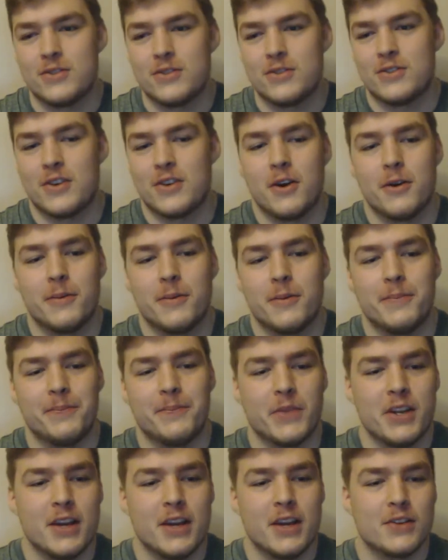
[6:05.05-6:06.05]
So
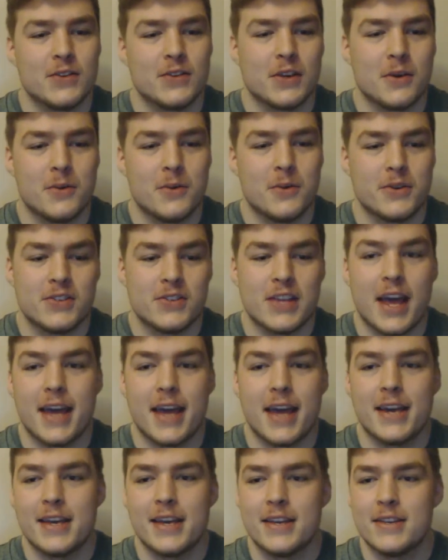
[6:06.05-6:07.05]
the next thing I want to
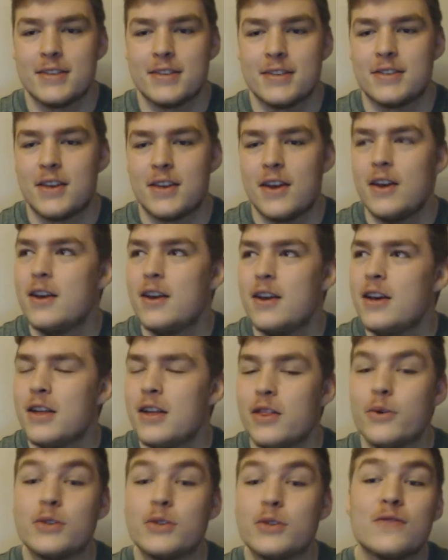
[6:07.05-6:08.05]
say is
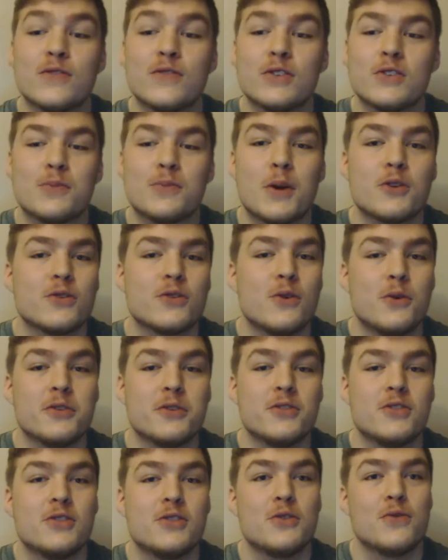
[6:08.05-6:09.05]
there was something special I
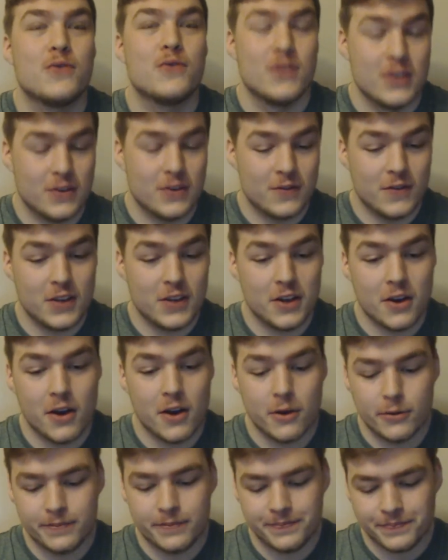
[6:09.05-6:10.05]
wanted to do for this
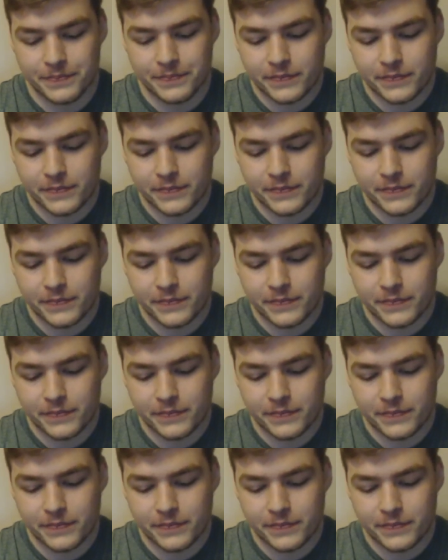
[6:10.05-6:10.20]
video